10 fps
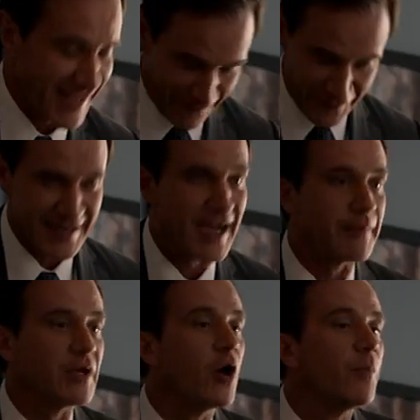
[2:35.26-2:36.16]
Every time
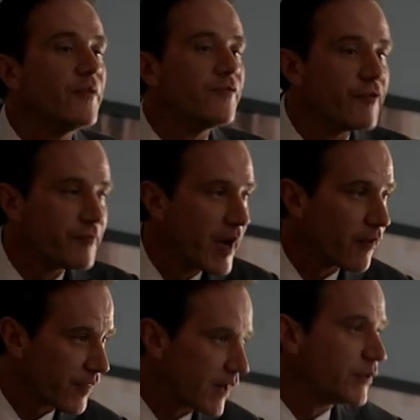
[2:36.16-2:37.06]
he opens his
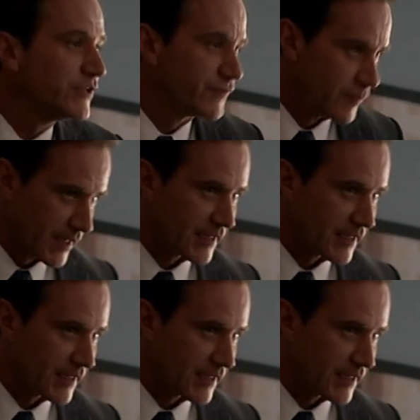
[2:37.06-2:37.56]
mouth, I reach for my